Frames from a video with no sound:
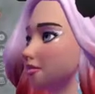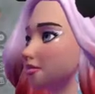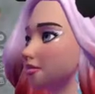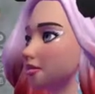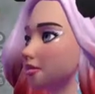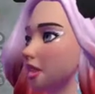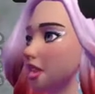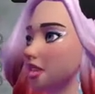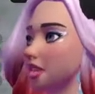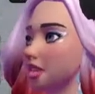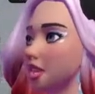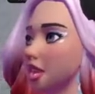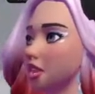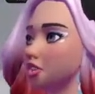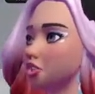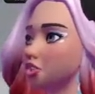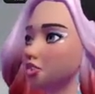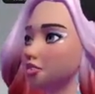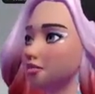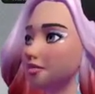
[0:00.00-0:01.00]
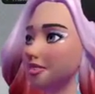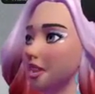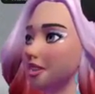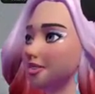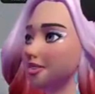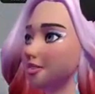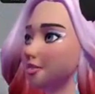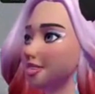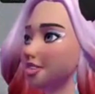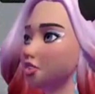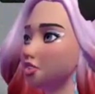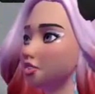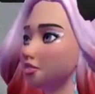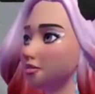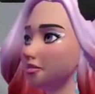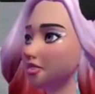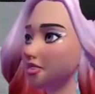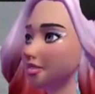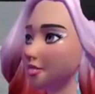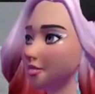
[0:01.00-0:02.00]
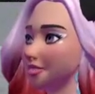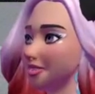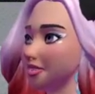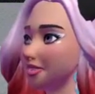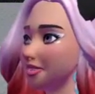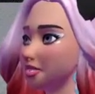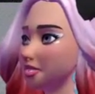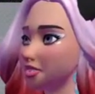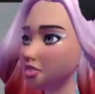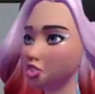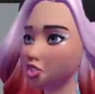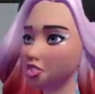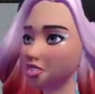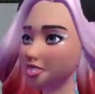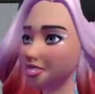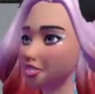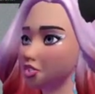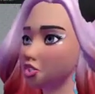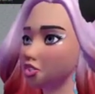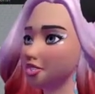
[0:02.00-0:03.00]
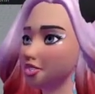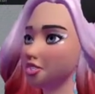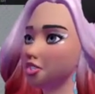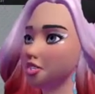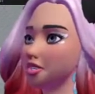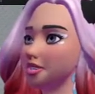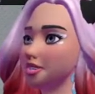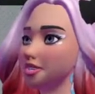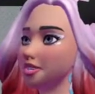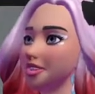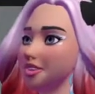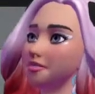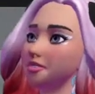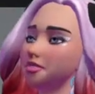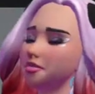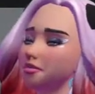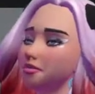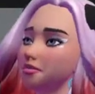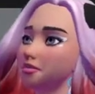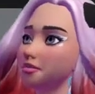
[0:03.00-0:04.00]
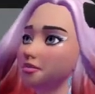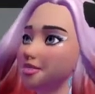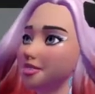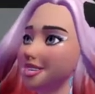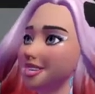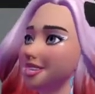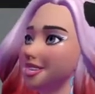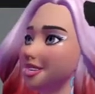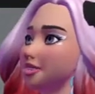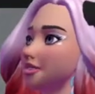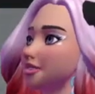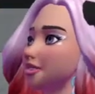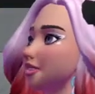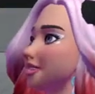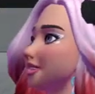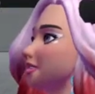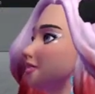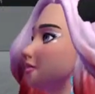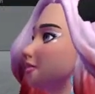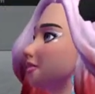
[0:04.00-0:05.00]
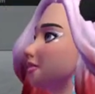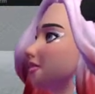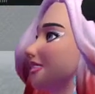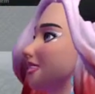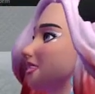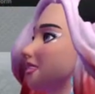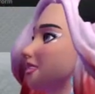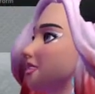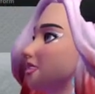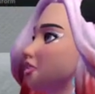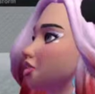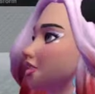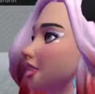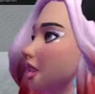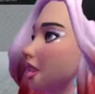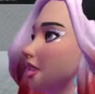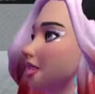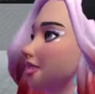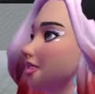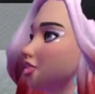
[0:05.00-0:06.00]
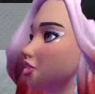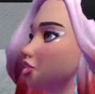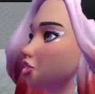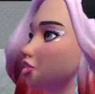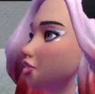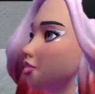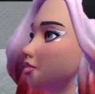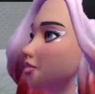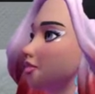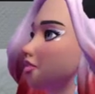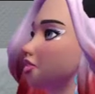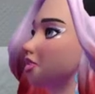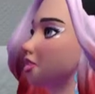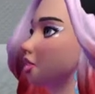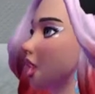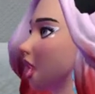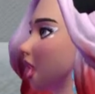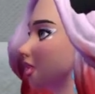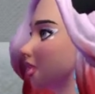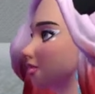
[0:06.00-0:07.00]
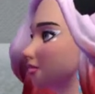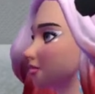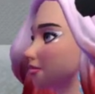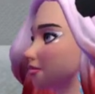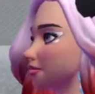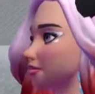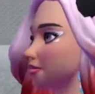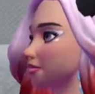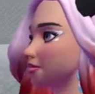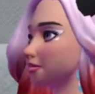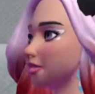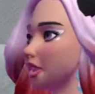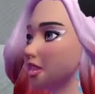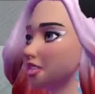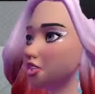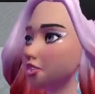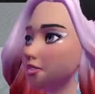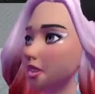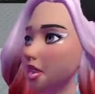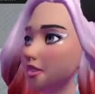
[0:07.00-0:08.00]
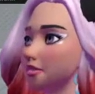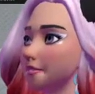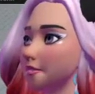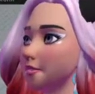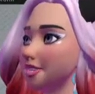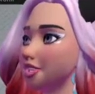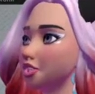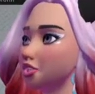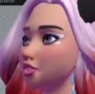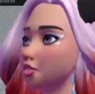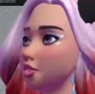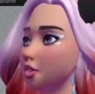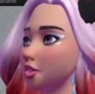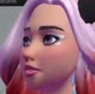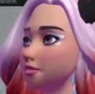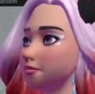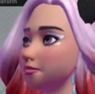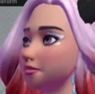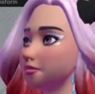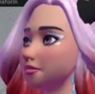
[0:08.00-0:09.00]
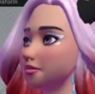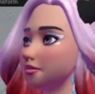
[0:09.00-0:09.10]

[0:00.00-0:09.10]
I'm not super happy with the way that looks, to be honest. It doesn't look good. Because if you look at it compared to the bits above, it's stretched, right? That for me is a problem.